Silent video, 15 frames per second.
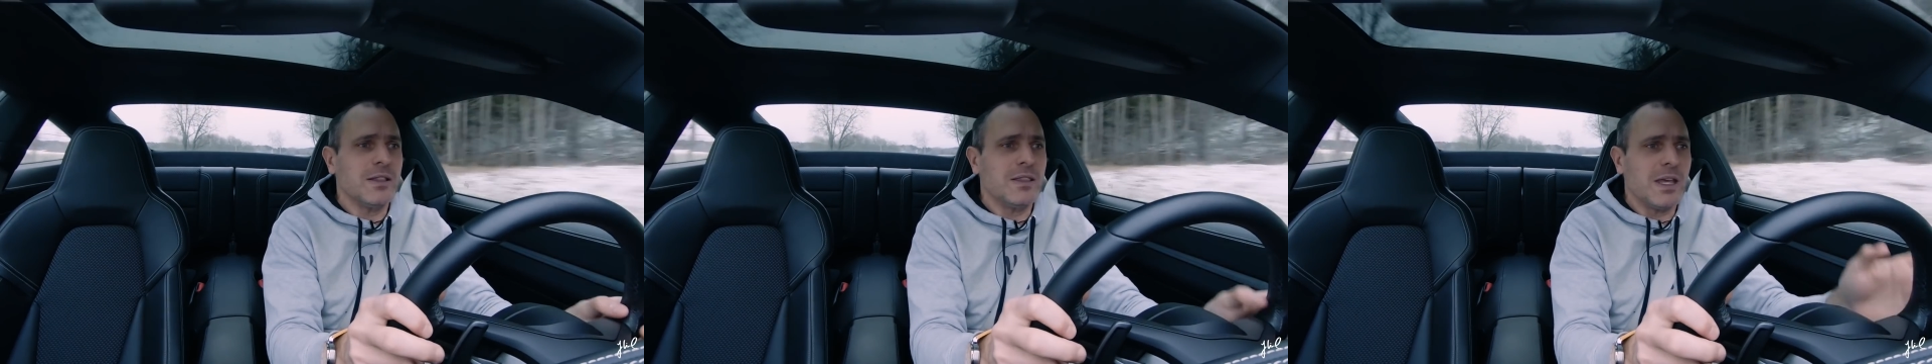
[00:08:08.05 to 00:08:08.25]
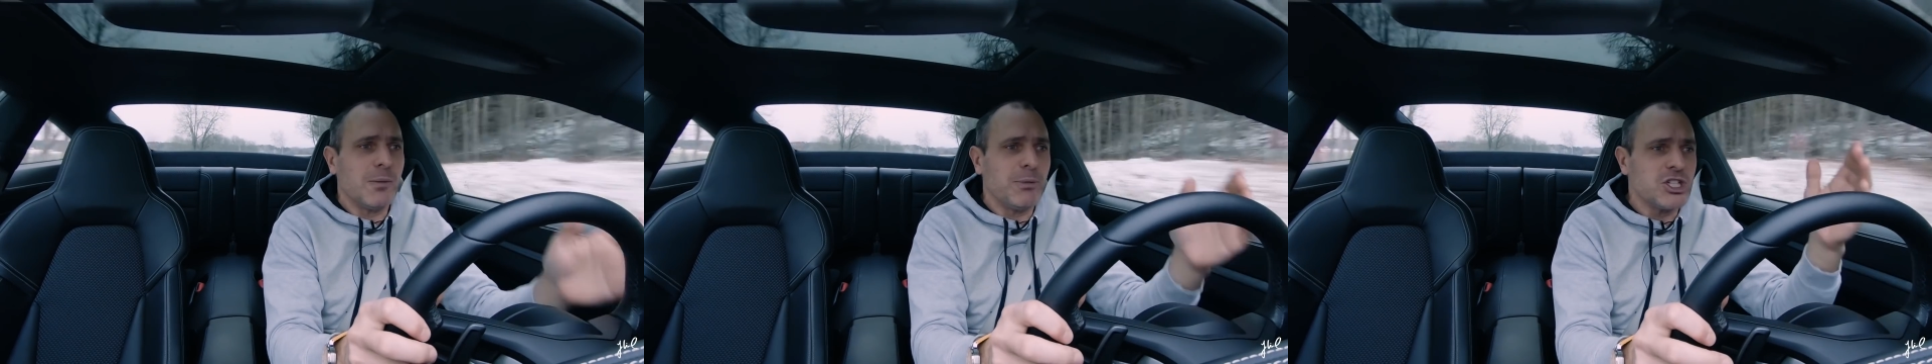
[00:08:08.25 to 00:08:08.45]

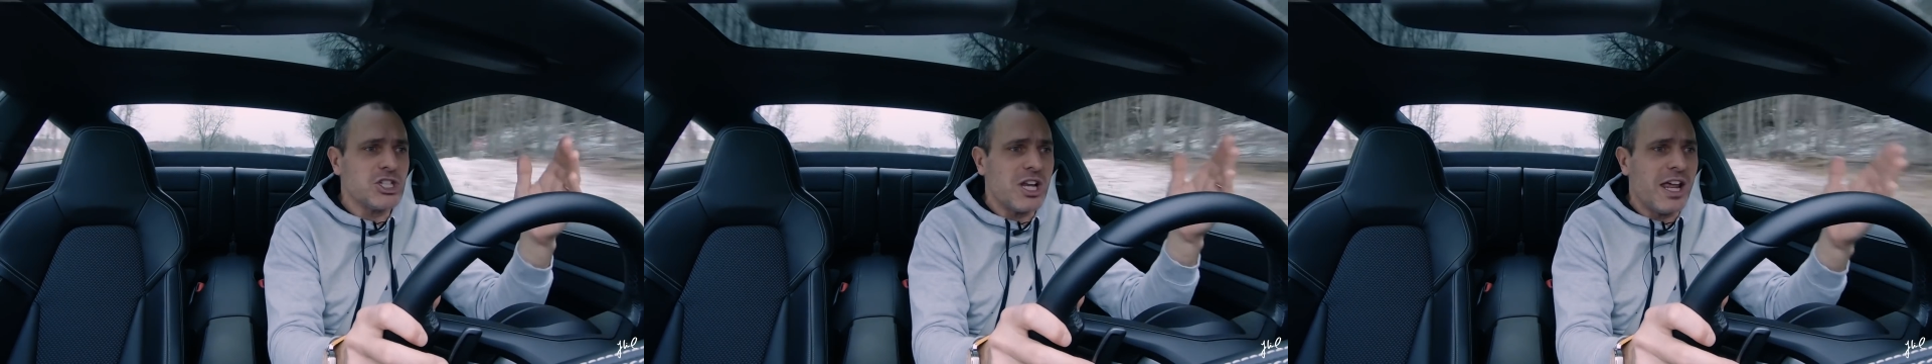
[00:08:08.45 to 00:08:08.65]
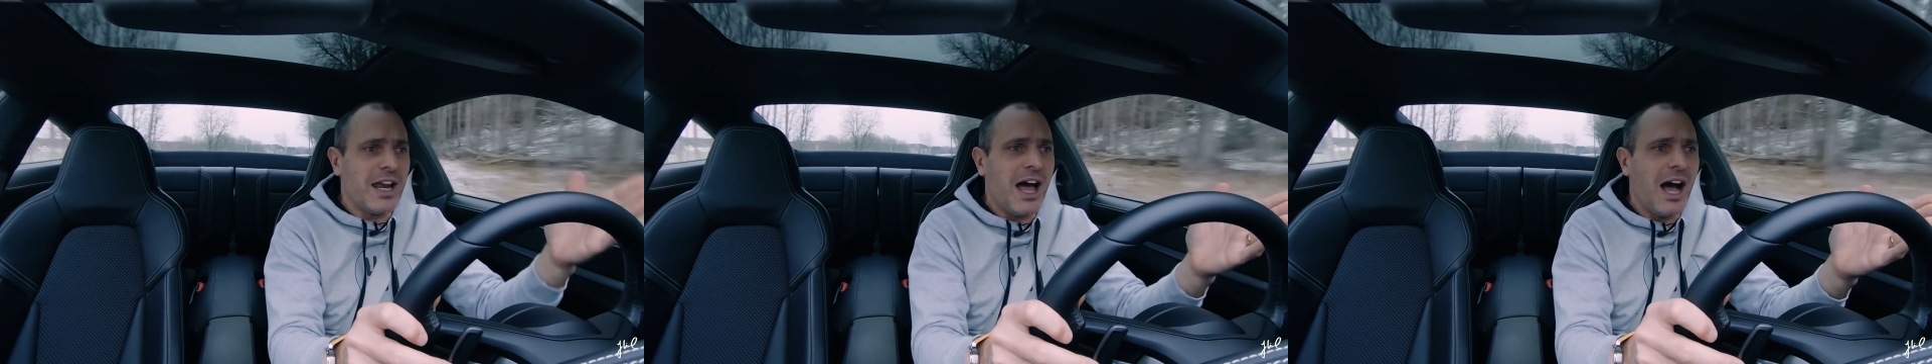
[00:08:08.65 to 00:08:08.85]
the
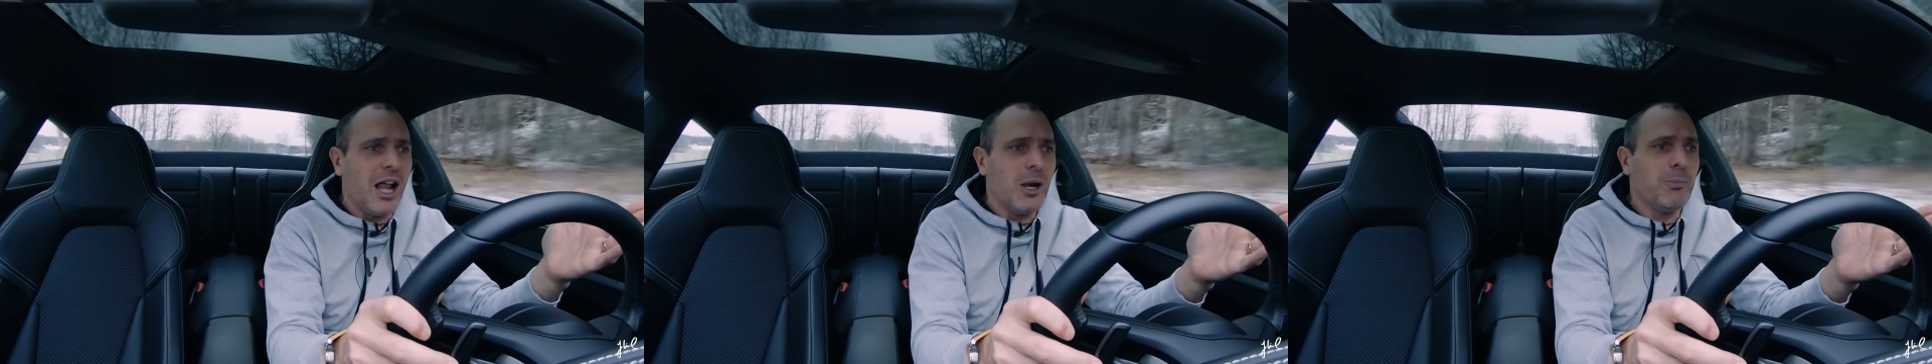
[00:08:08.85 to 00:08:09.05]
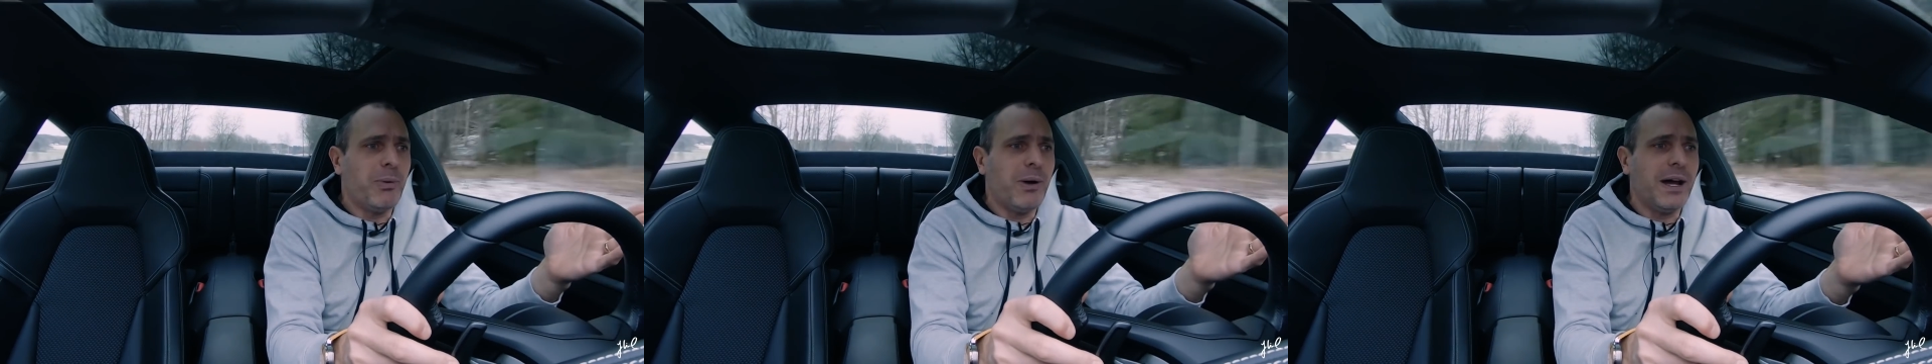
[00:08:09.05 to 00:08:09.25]
Michelin
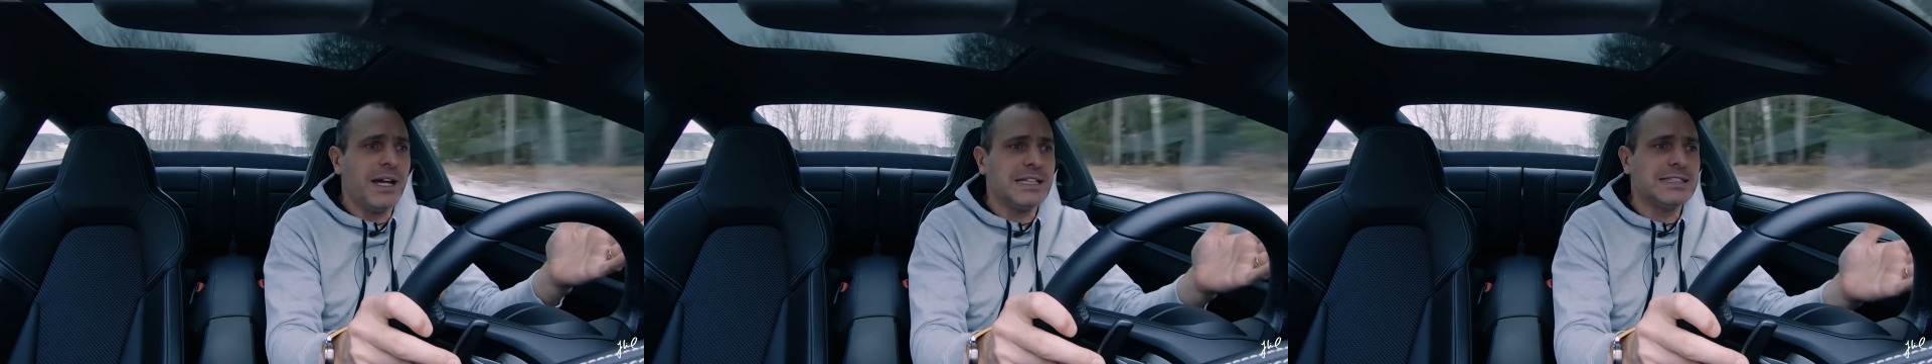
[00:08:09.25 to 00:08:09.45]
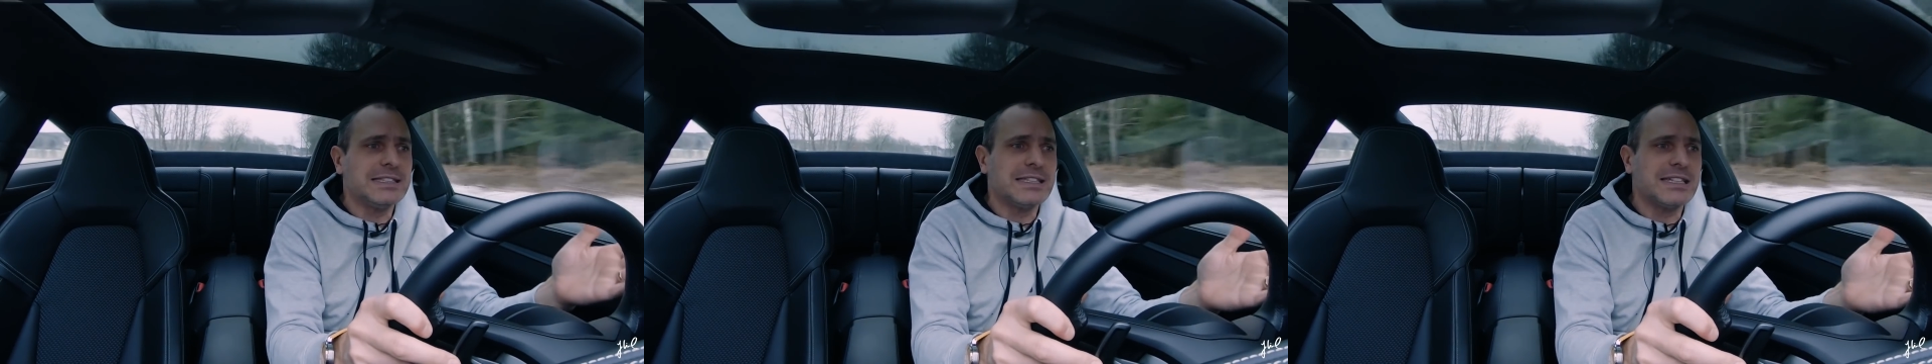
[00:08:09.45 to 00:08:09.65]

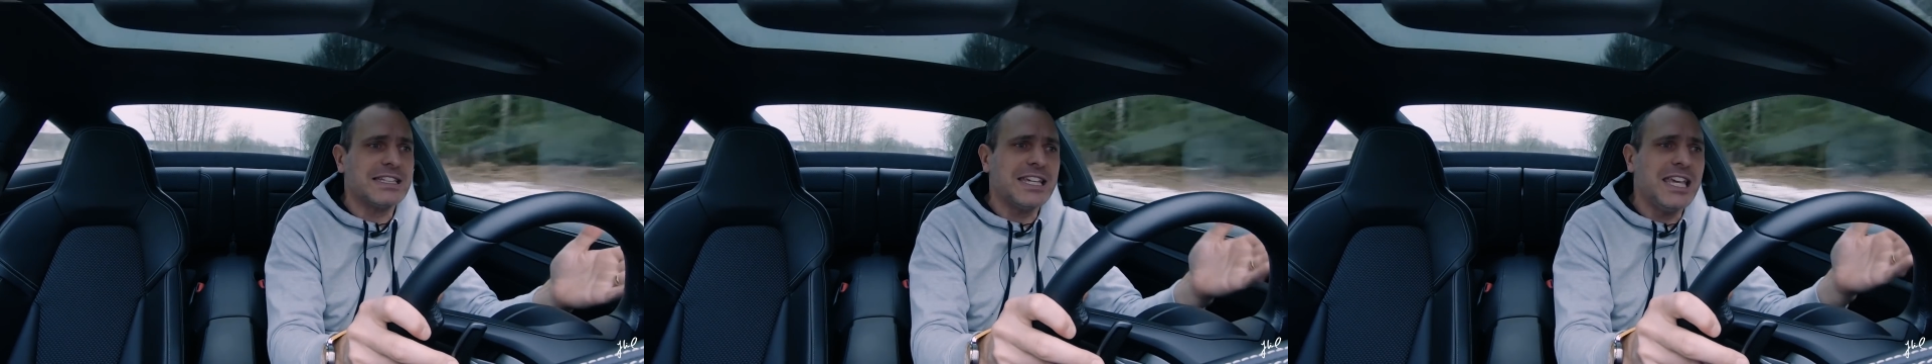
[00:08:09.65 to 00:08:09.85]
Alpines